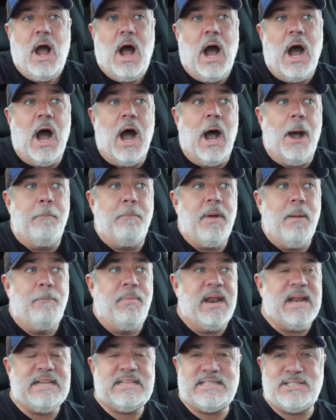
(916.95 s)
Um,
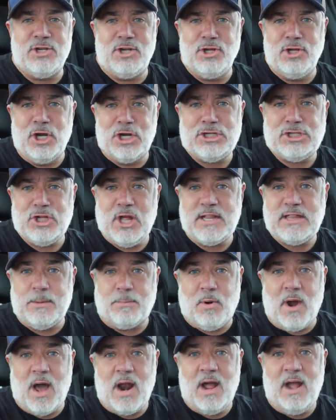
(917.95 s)
but it still looked like the
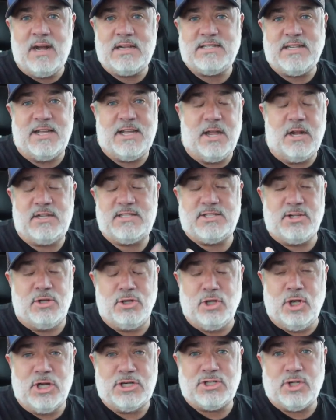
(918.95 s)
products, like it
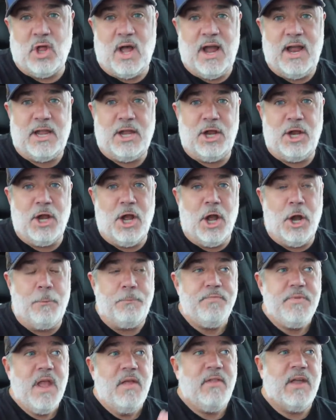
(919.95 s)
still looked like, you know,
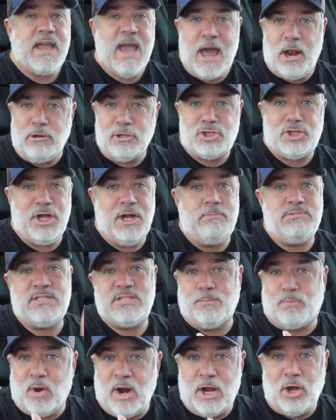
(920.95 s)
the kettle chips,
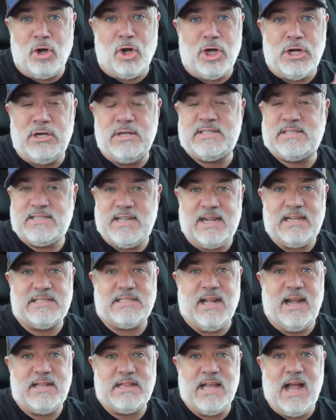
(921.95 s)
the Pringles, things
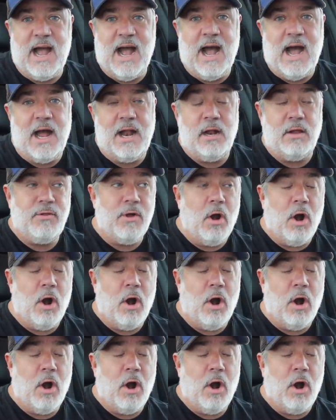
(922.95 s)
like that.